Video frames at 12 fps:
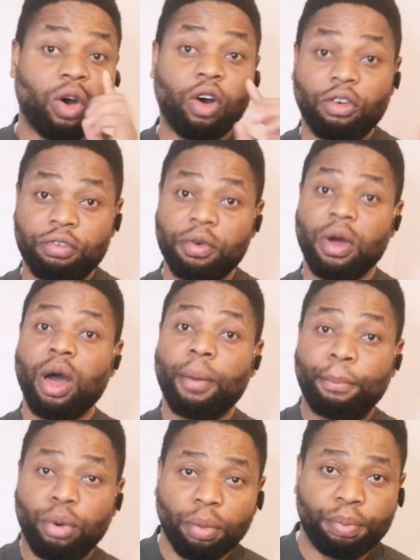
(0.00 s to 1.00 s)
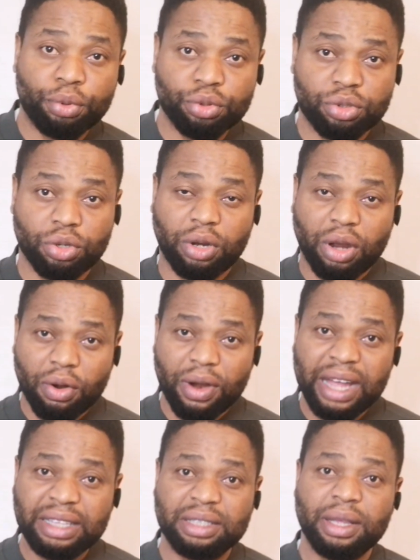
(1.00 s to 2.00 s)
of purpose, all
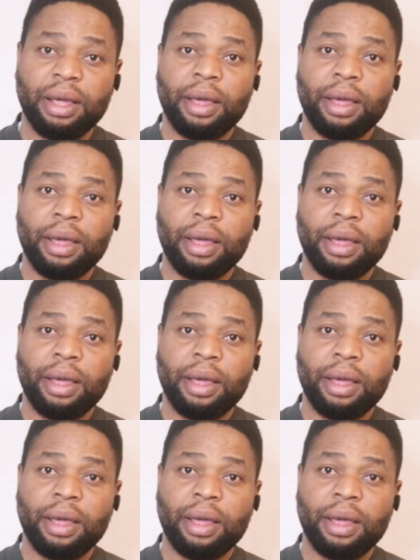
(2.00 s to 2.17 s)
right?